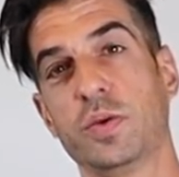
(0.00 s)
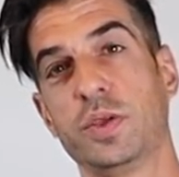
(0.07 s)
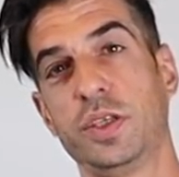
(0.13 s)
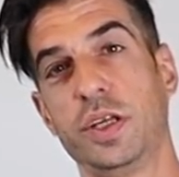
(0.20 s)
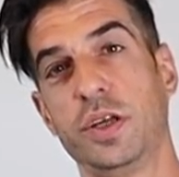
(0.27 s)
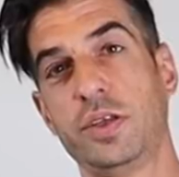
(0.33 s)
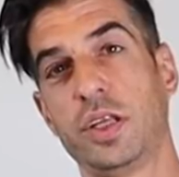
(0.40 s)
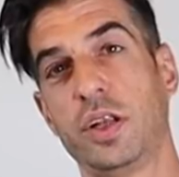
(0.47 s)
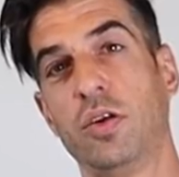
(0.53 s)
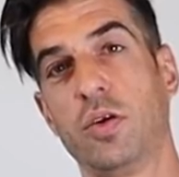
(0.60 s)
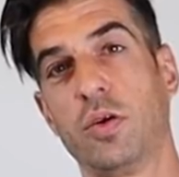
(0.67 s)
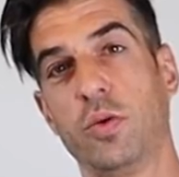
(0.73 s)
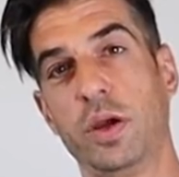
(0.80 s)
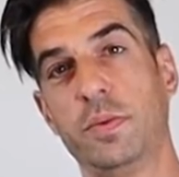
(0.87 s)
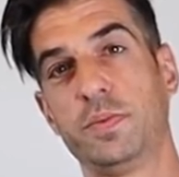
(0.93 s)
So you use a
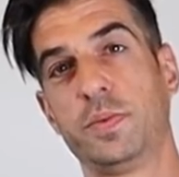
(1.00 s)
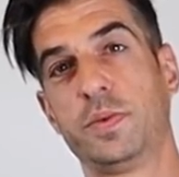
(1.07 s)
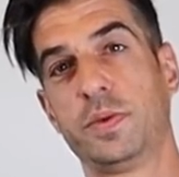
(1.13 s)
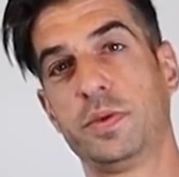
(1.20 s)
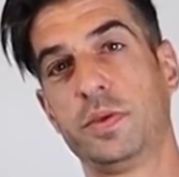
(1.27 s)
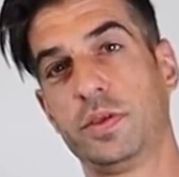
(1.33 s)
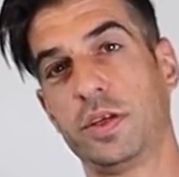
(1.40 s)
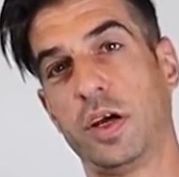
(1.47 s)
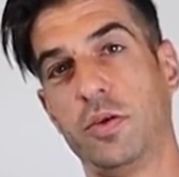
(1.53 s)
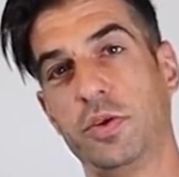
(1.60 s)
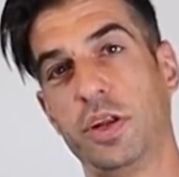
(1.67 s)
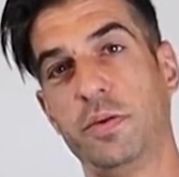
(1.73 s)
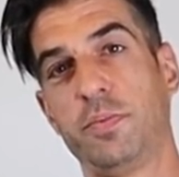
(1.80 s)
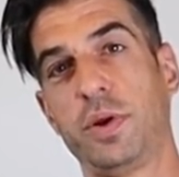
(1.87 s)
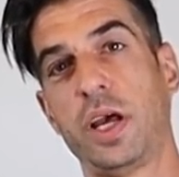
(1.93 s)
lock whip to
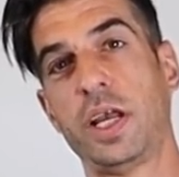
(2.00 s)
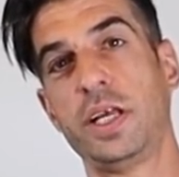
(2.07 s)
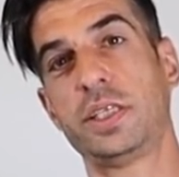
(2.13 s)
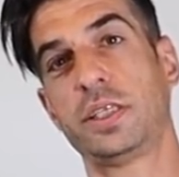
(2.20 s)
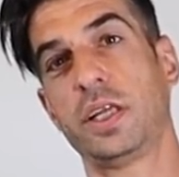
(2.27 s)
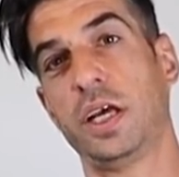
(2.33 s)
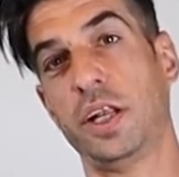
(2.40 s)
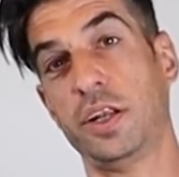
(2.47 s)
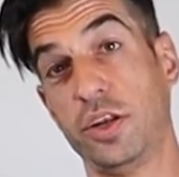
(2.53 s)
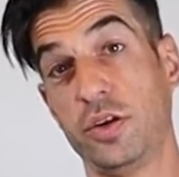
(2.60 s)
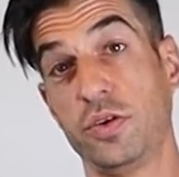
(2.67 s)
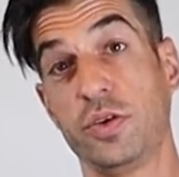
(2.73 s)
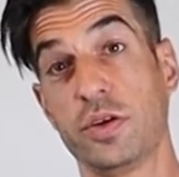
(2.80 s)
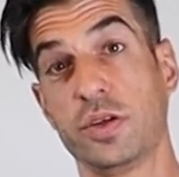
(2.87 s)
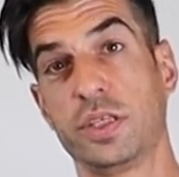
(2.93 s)
hold it in place, and then you
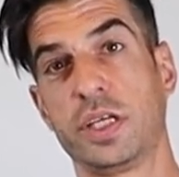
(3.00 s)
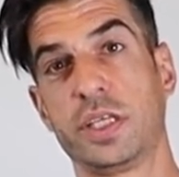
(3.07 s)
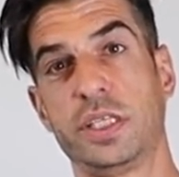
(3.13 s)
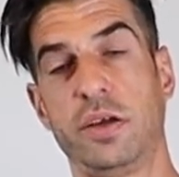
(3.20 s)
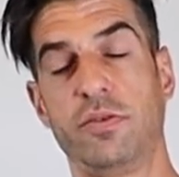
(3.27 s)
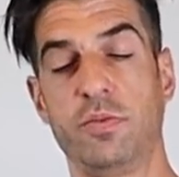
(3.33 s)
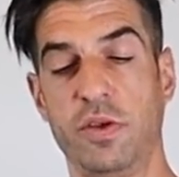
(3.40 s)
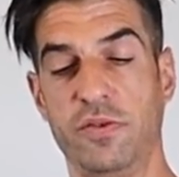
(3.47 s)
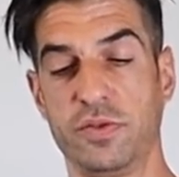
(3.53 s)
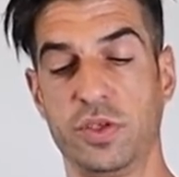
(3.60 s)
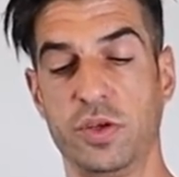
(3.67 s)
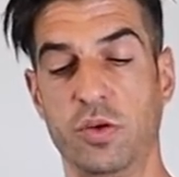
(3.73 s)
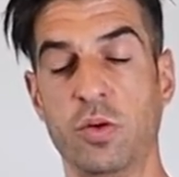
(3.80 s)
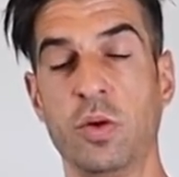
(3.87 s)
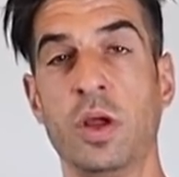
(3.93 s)
use the cassette removal
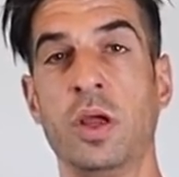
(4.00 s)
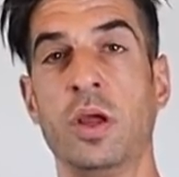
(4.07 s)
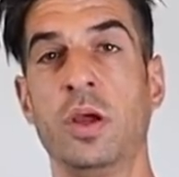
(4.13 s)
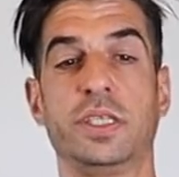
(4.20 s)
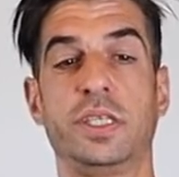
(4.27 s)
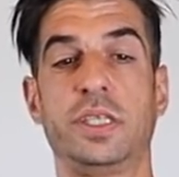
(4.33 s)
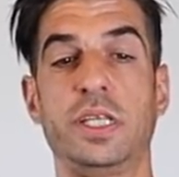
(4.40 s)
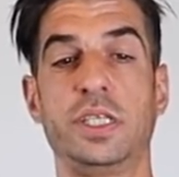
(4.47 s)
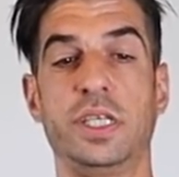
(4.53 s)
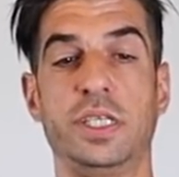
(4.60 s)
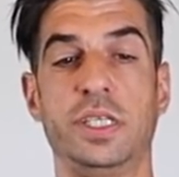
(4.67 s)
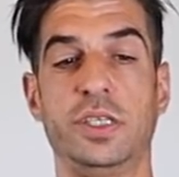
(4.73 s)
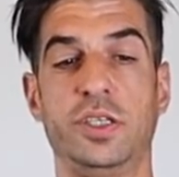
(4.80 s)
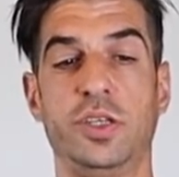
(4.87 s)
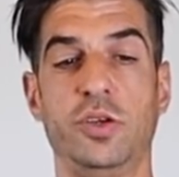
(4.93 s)
tool. Because essentially
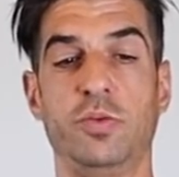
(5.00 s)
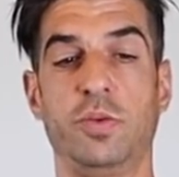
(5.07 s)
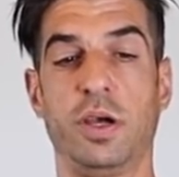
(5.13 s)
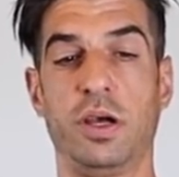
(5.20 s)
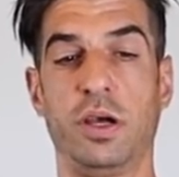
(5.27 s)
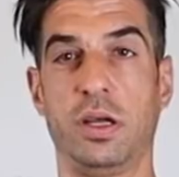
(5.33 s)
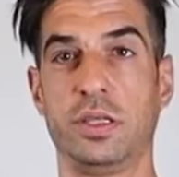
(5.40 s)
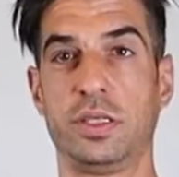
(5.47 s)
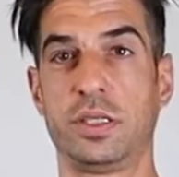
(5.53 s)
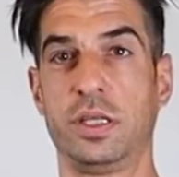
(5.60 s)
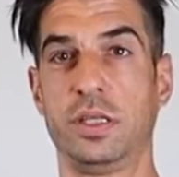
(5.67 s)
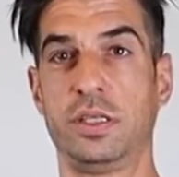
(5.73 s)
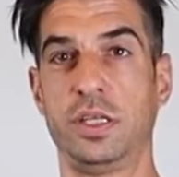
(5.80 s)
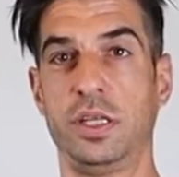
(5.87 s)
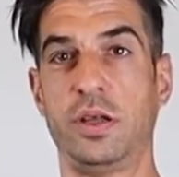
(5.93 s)
it's in two parts.
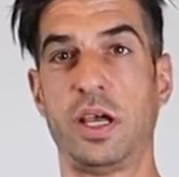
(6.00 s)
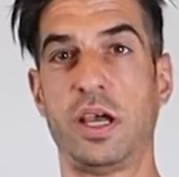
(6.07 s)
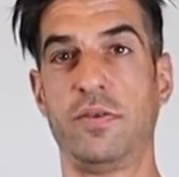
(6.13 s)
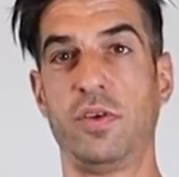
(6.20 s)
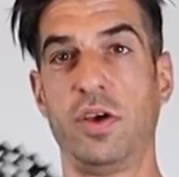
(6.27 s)
So you have